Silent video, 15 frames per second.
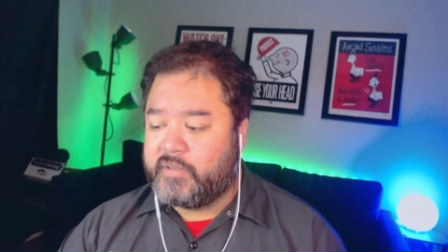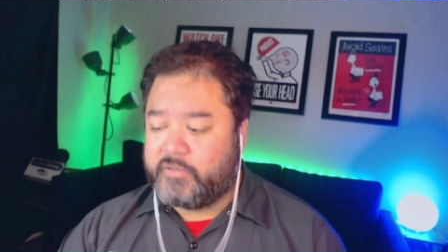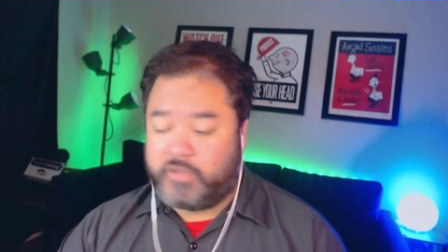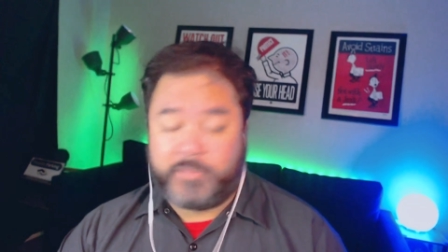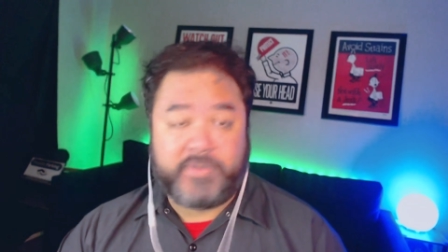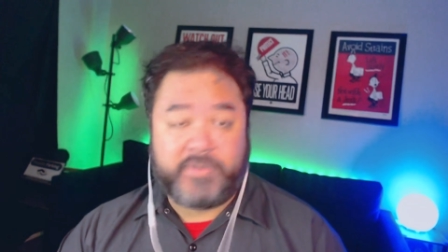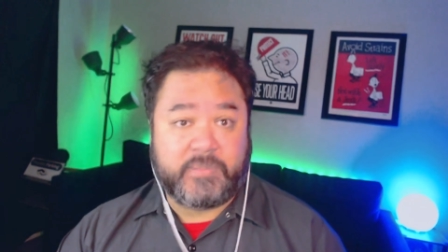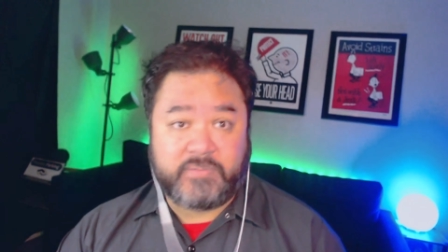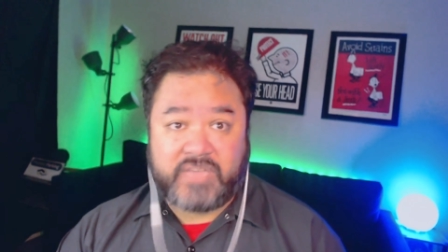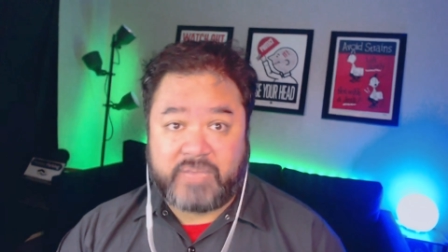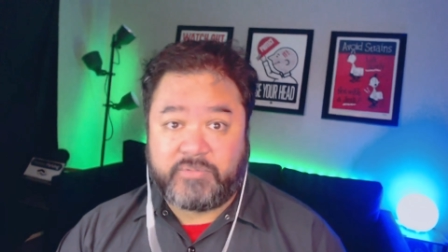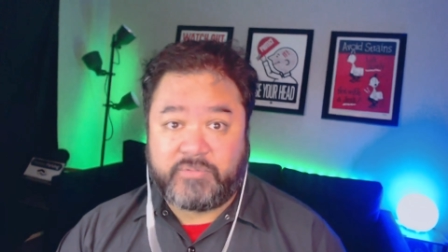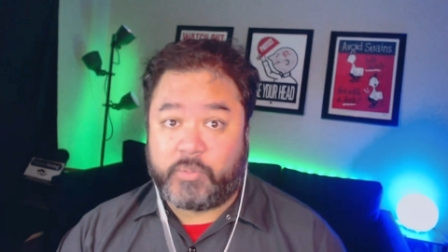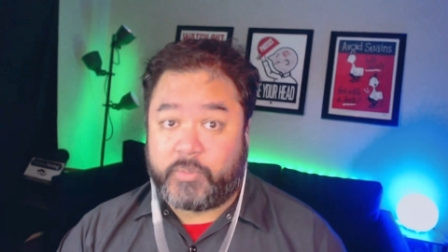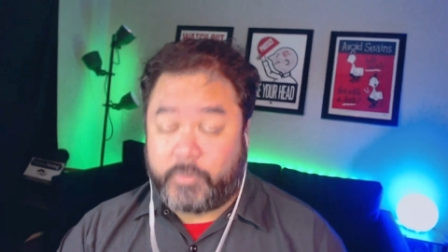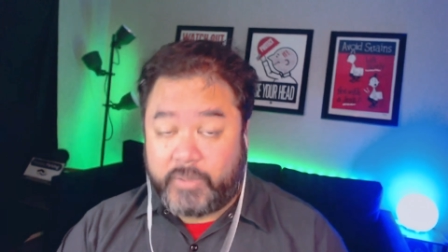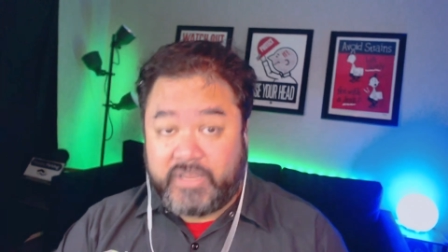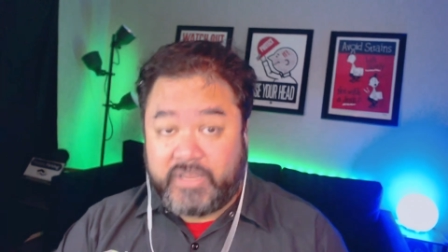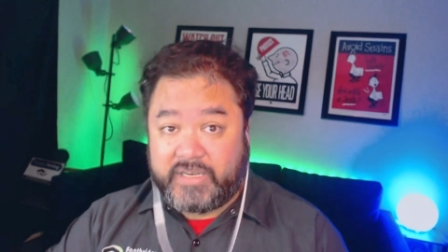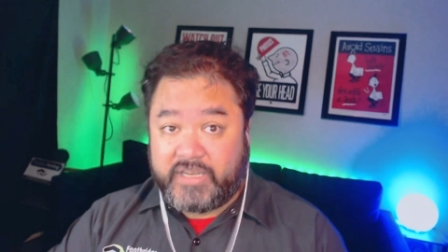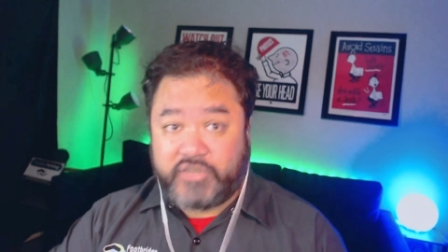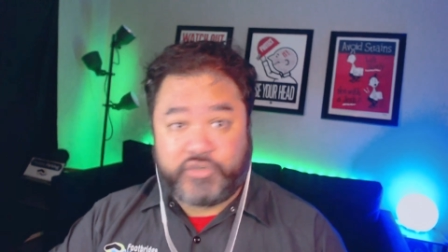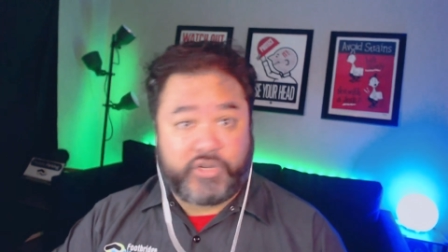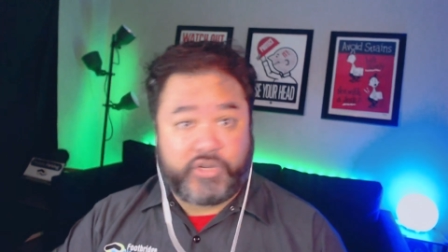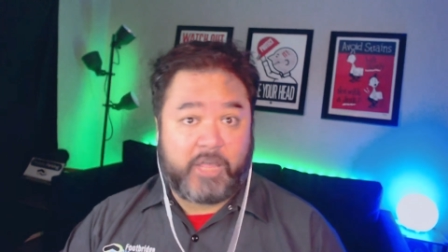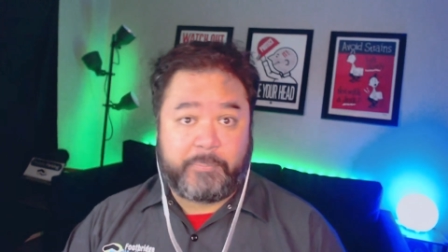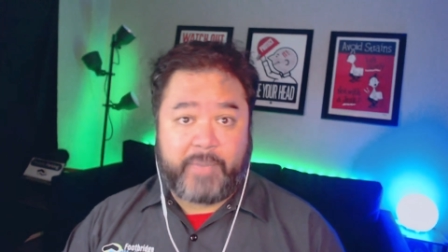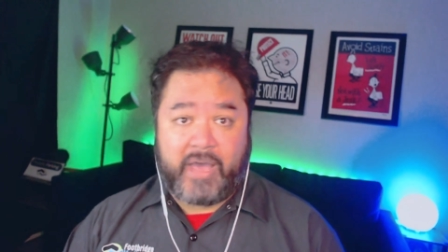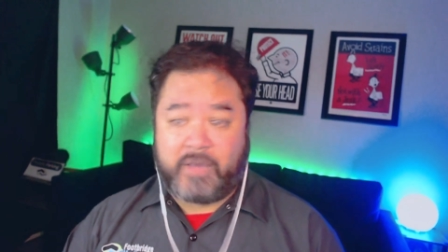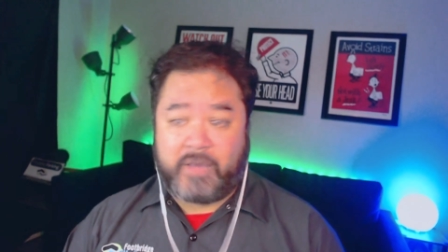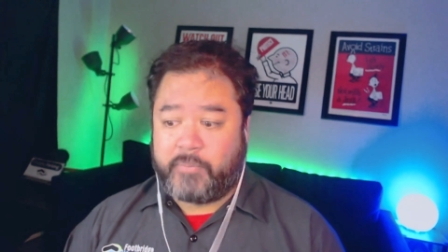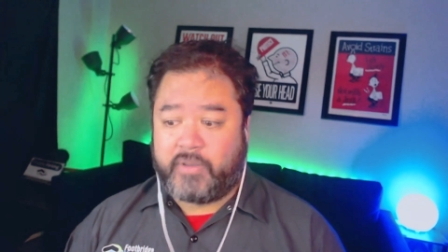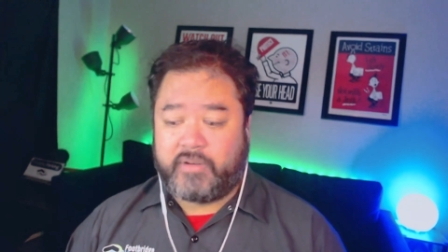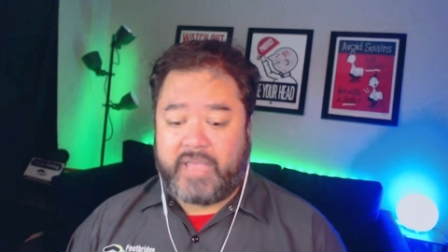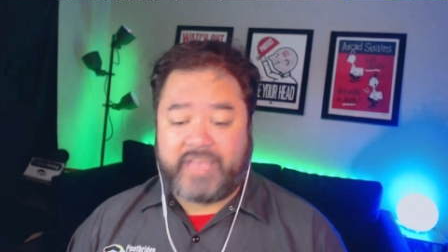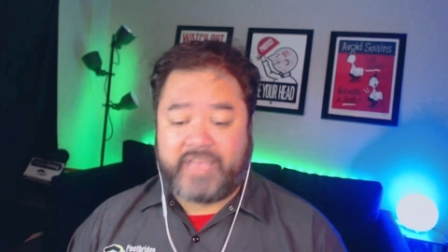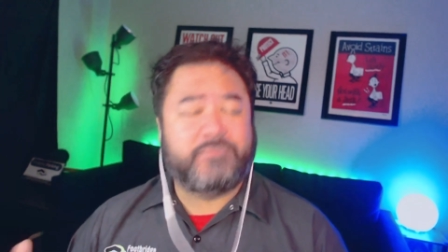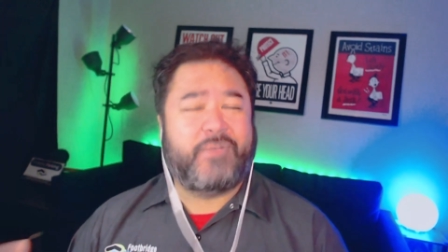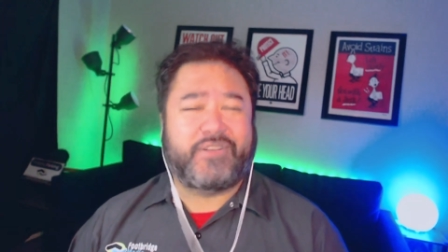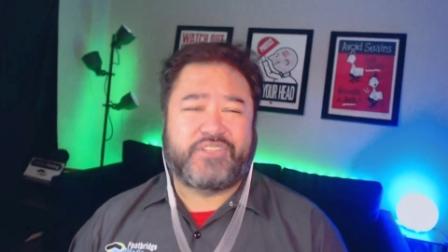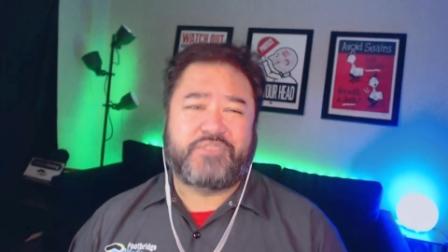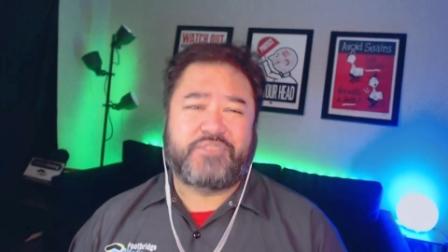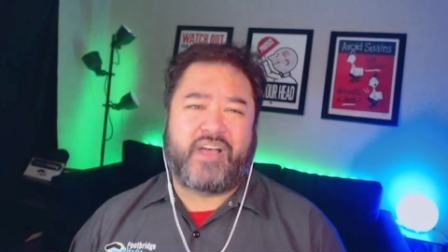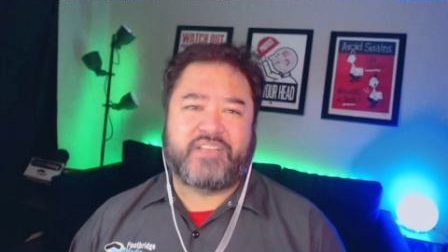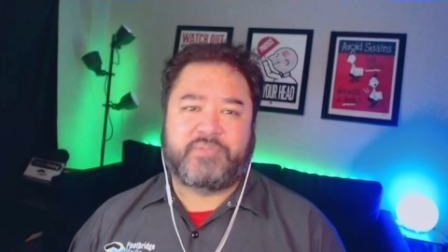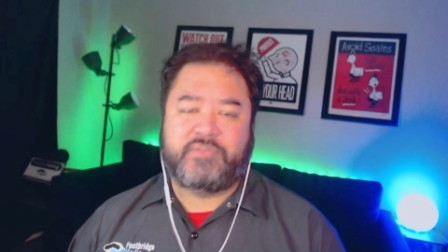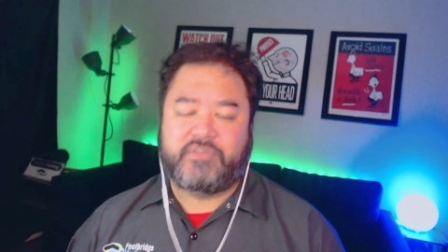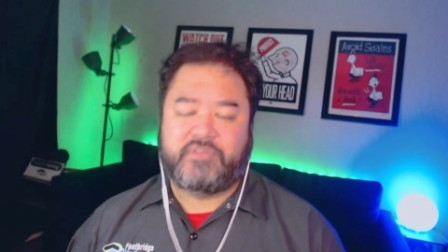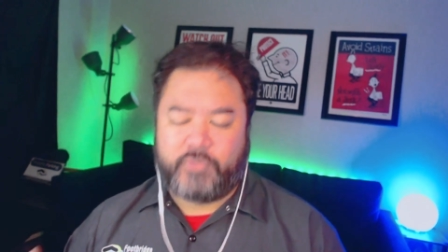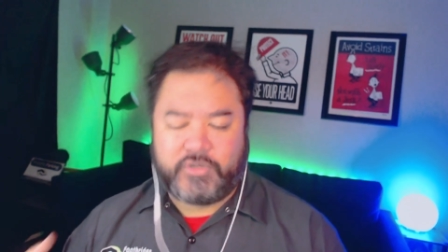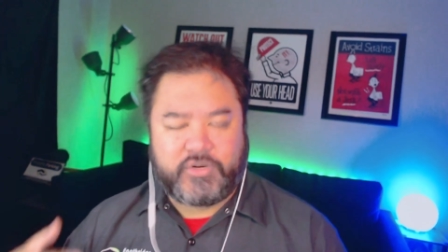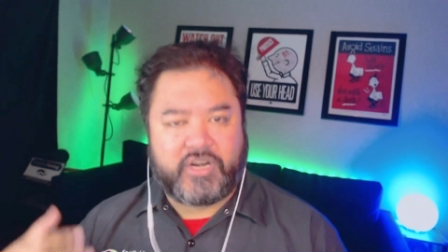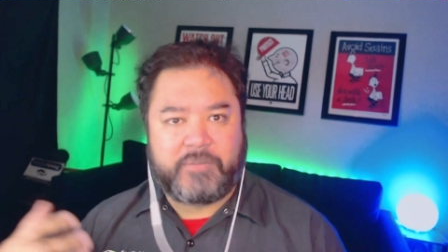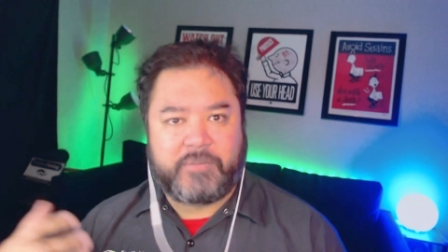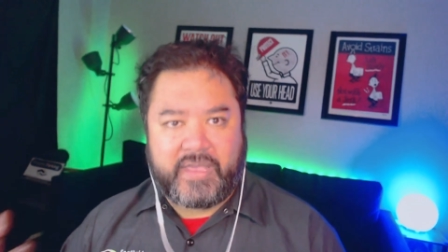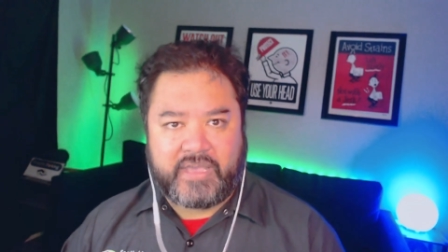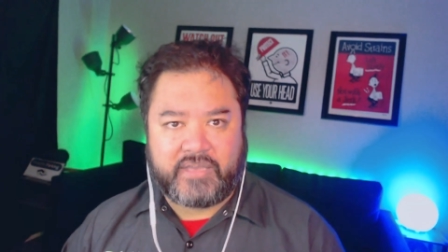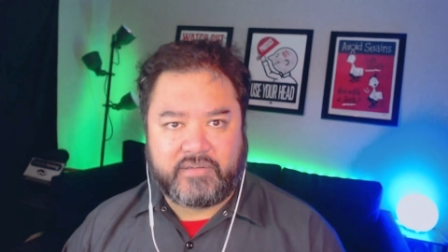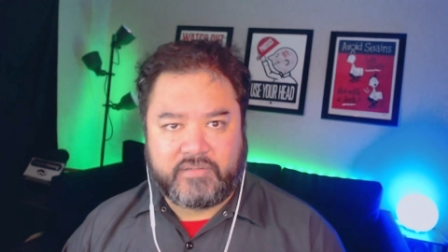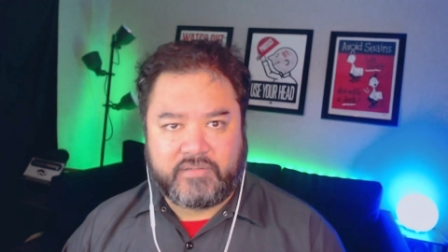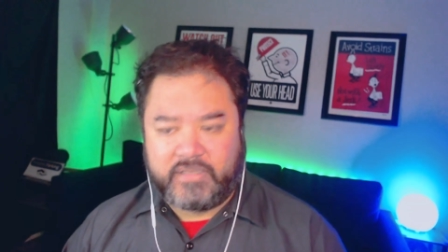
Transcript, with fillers: There'll be some times where we really need you to help out, but as much as possible, we try to make it.